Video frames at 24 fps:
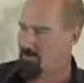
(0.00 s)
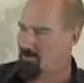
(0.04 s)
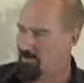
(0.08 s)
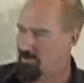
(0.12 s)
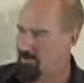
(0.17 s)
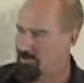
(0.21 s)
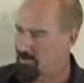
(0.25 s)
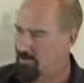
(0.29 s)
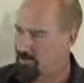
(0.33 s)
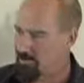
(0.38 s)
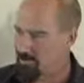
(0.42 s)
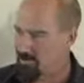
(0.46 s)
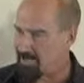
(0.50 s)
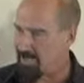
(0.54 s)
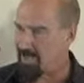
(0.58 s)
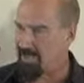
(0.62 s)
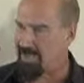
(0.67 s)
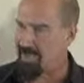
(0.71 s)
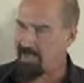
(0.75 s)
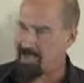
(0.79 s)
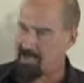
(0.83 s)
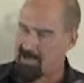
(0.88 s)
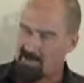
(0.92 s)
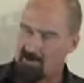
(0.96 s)
we've been
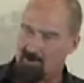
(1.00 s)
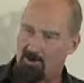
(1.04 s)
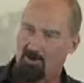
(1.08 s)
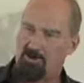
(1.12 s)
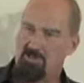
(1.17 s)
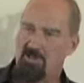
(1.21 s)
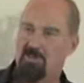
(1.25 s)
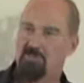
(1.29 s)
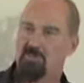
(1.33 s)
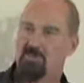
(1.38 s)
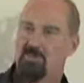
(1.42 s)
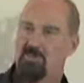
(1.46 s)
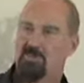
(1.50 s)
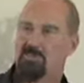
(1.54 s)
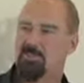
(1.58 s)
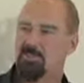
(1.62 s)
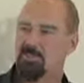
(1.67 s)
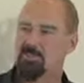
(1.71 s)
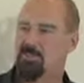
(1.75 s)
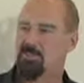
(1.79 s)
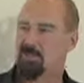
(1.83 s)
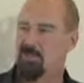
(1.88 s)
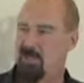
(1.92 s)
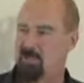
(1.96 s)
said, like our own
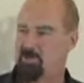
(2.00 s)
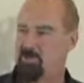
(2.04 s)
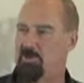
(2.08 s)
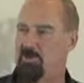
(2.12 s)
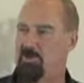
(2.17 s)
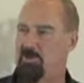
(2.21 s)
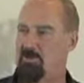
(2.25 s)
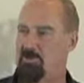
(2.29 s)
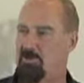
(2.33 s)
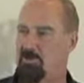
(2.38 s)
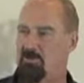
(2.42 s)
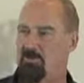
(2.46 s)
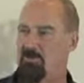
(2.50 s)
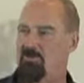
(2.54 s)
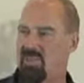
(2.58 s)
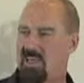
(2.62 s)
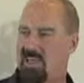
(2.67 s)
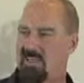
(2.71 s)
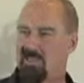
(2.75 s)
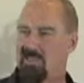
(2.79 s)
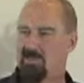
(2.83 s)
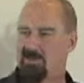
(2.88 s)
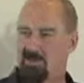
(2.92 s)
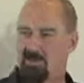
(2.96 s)
definitions of happiness, are all
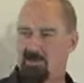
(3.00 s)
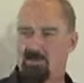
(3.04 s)
valid.